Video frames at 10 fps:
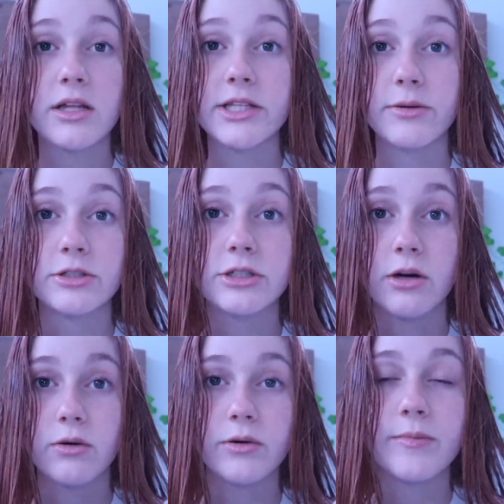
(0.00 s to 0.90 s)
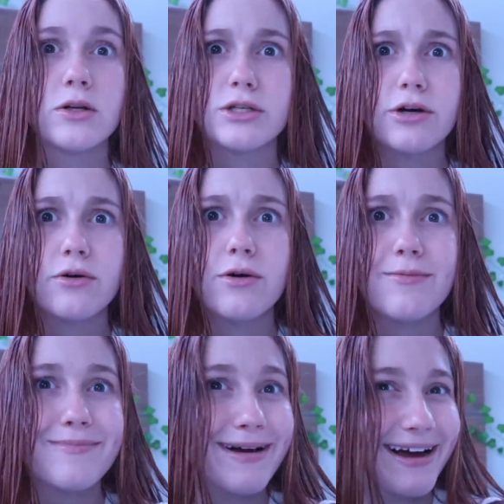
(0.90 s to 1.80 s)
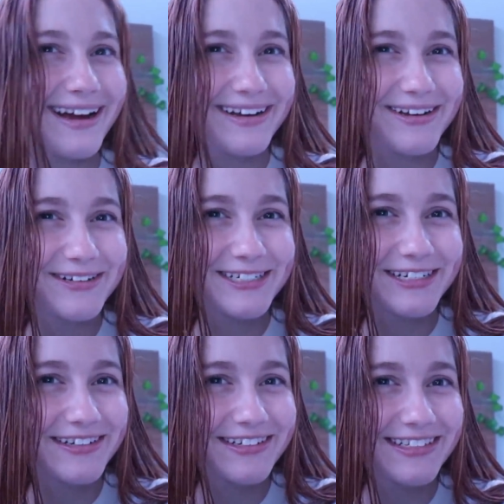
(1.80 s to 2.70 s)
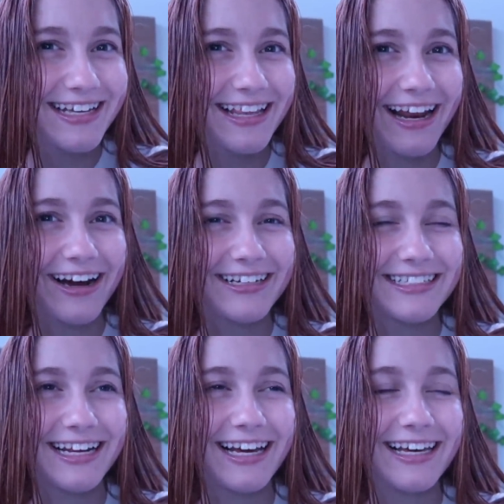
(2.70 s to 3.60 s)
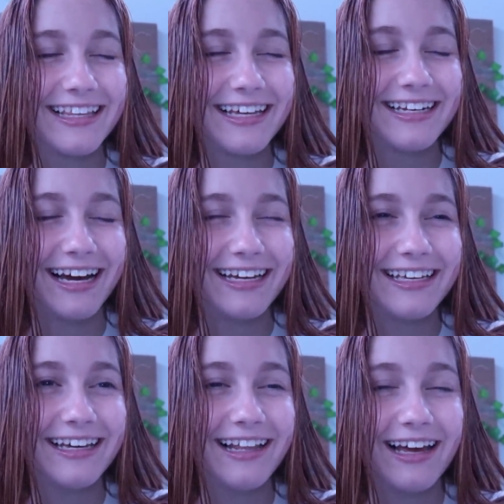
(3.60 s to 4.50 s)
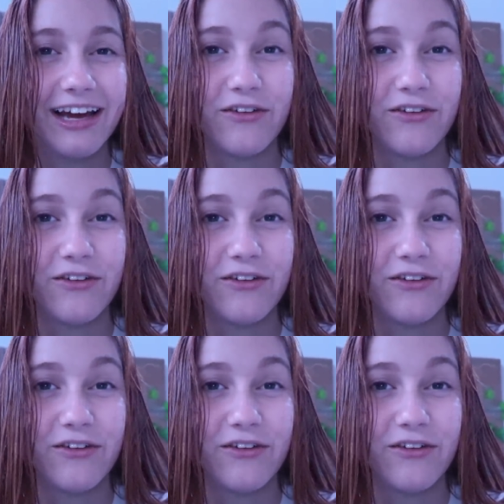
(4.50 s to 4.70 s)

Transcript: they were so cold. Also, my new shoes that I got today, the Nike, like,